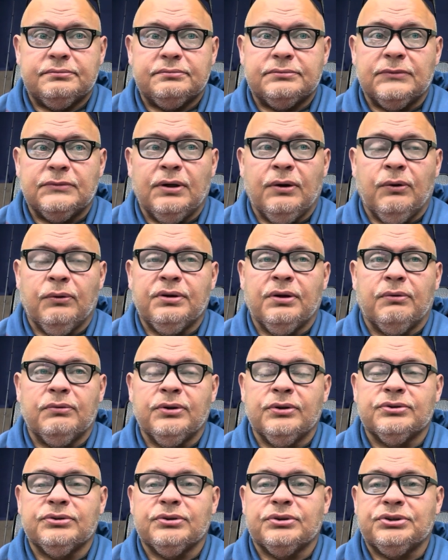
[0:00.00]
don't
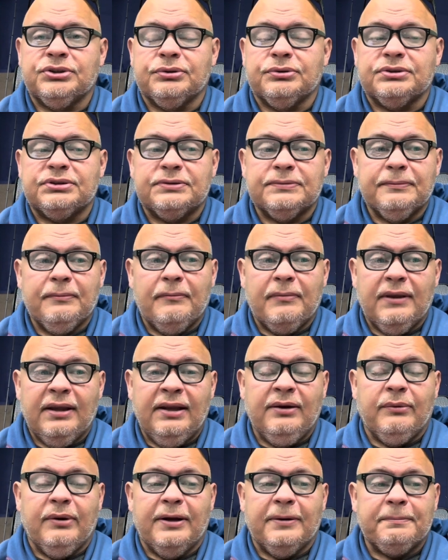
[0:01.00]
lose their juice.
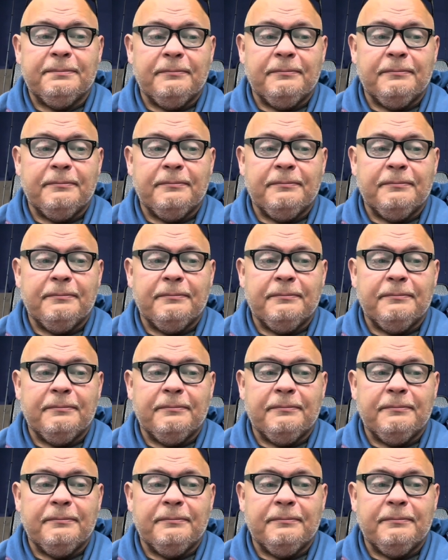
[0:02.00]
Anyway,